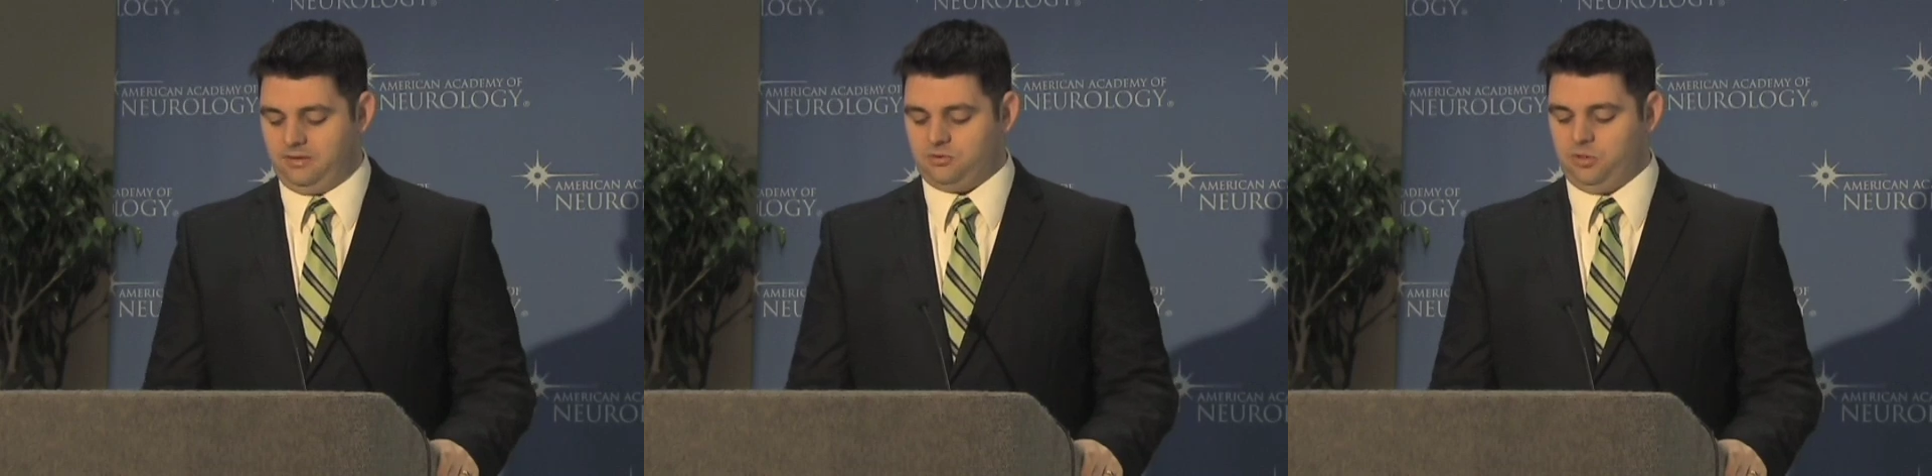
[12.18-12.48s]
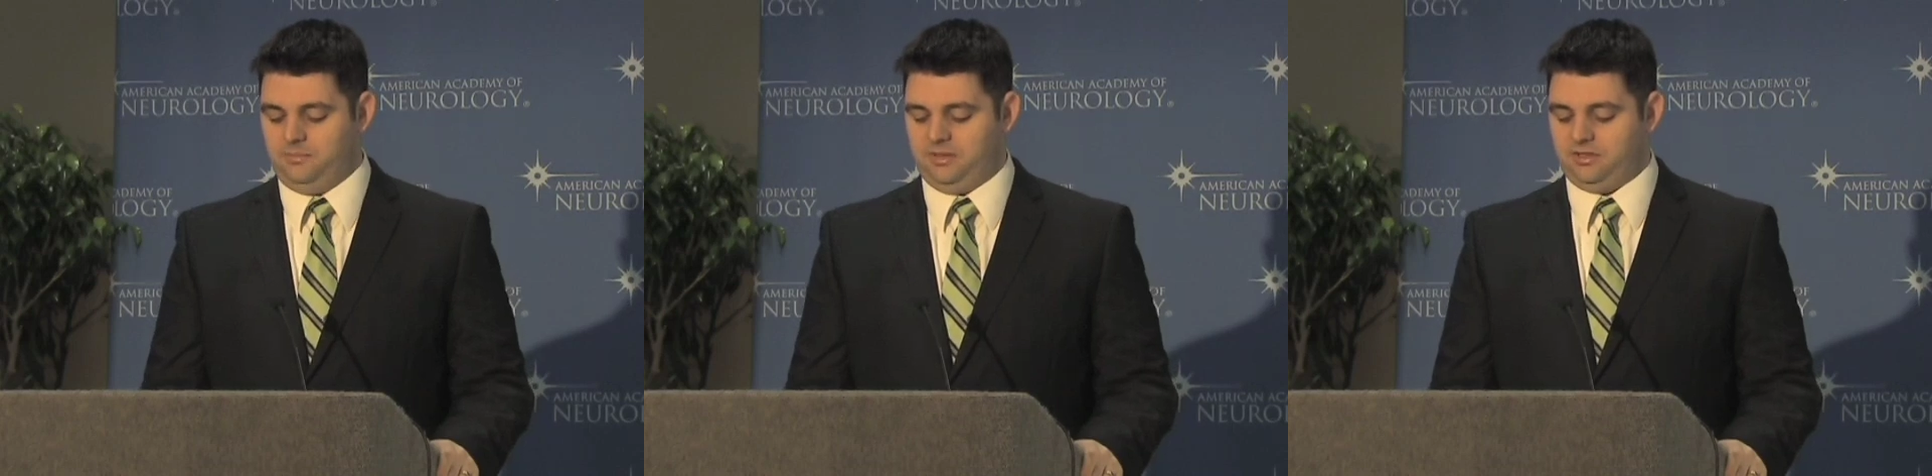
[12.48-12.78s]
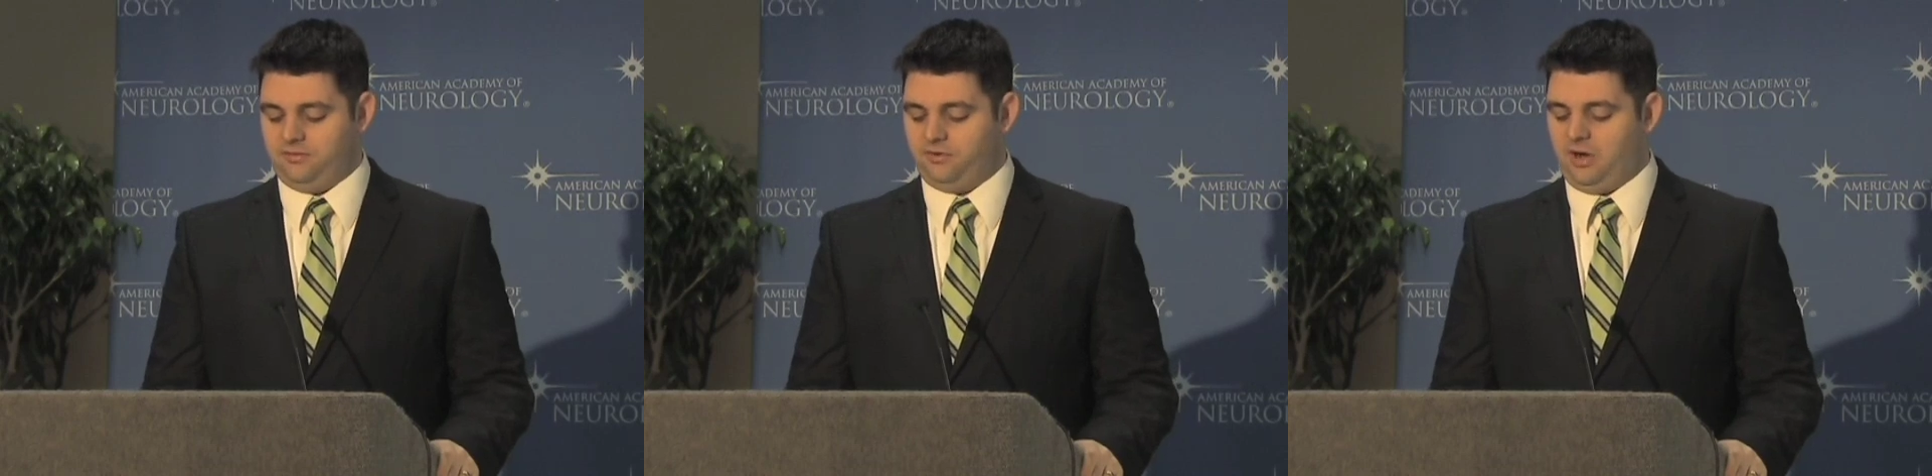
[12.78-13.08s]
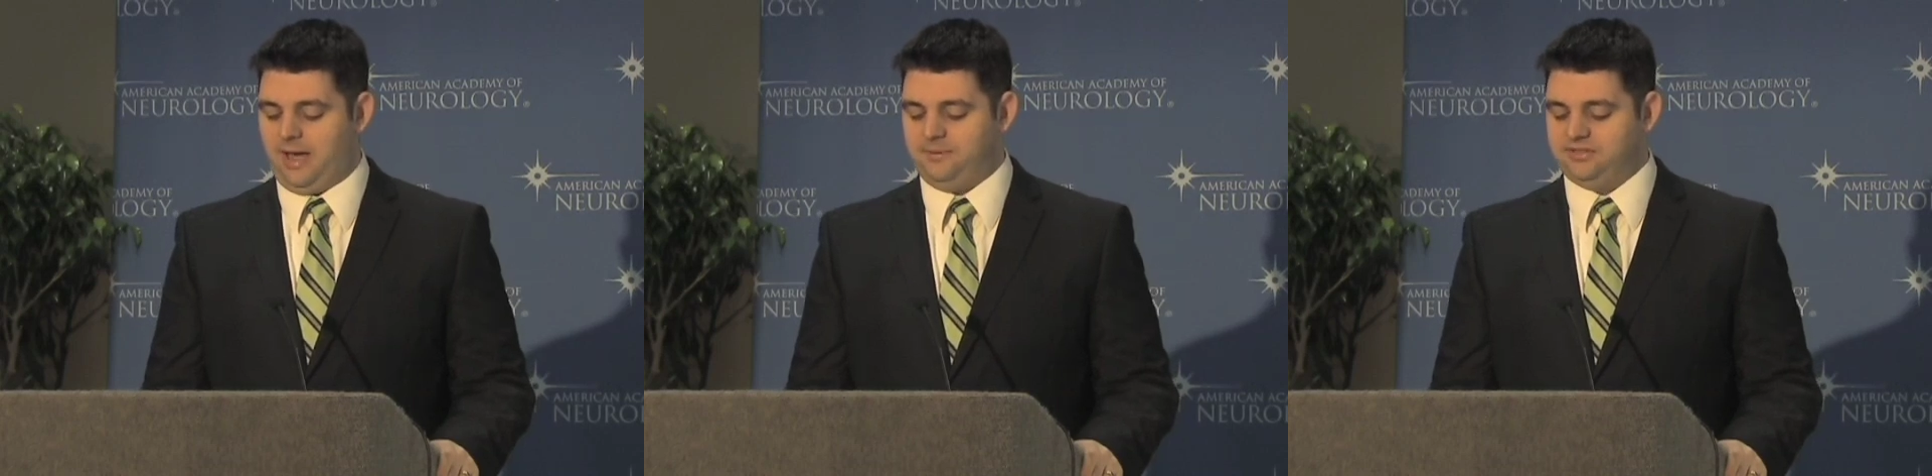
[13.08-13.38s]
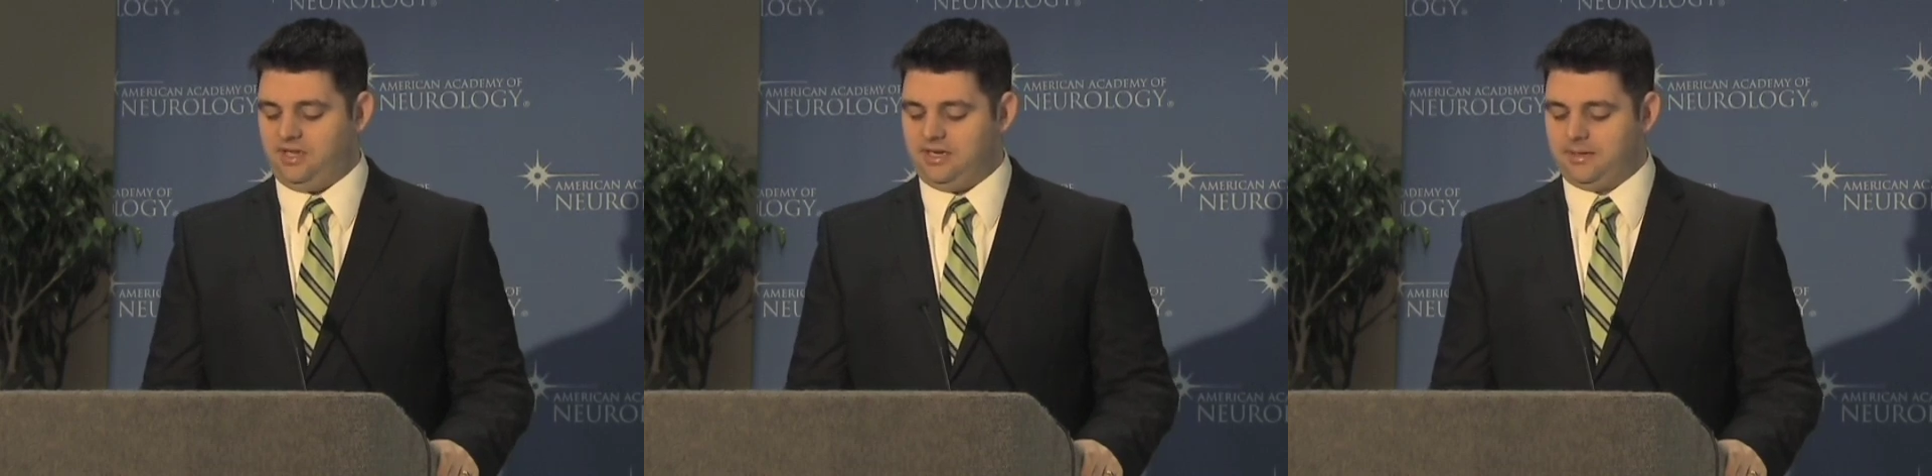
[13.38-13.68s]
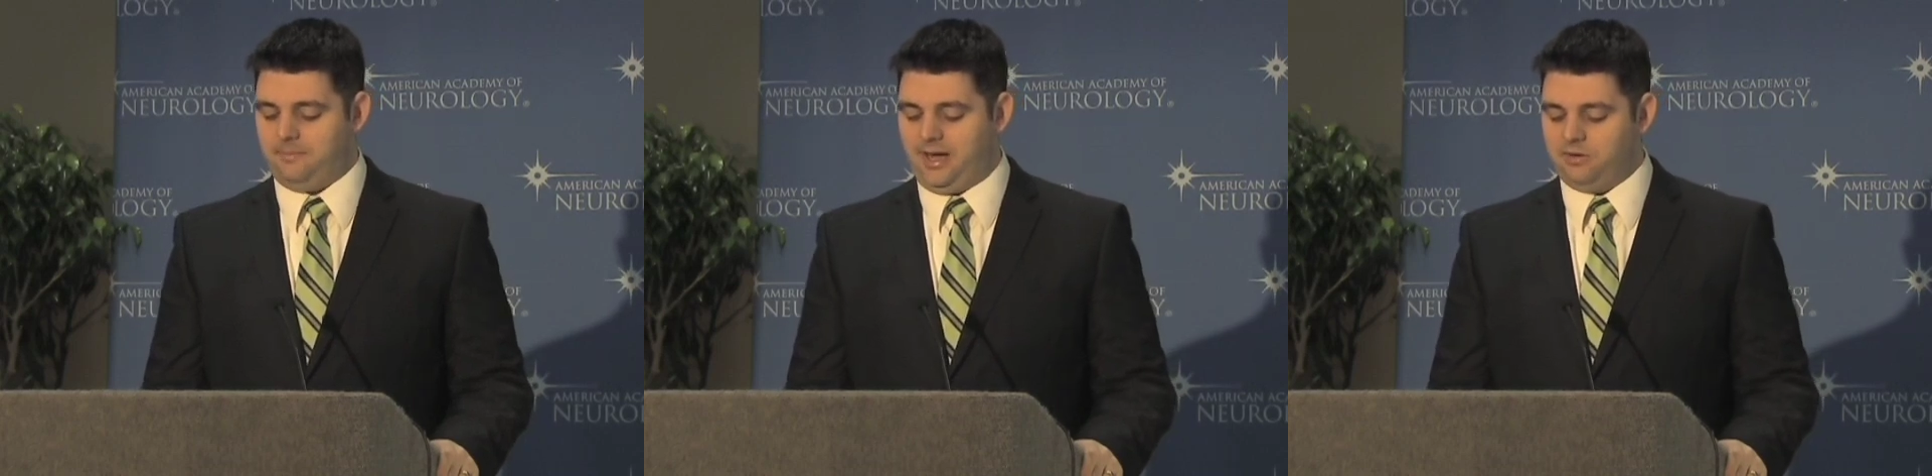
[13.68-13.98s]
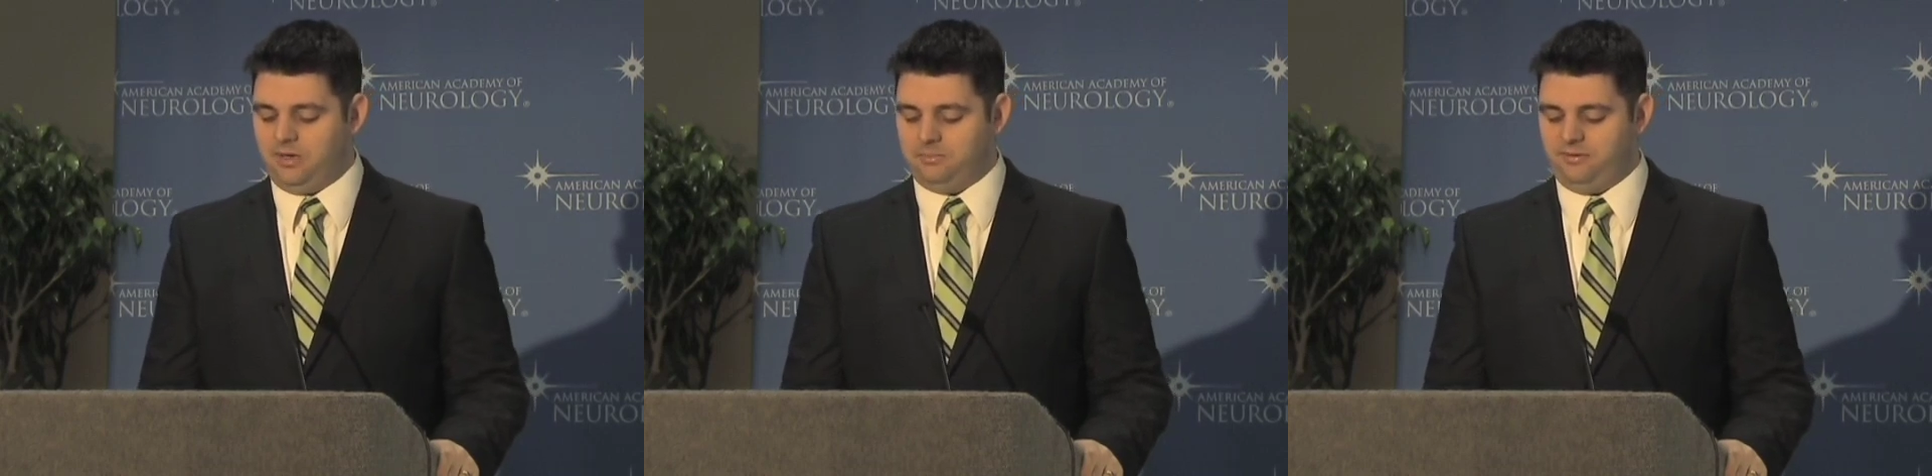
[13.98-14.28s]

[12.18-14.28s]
Treatment for Episodic Migraine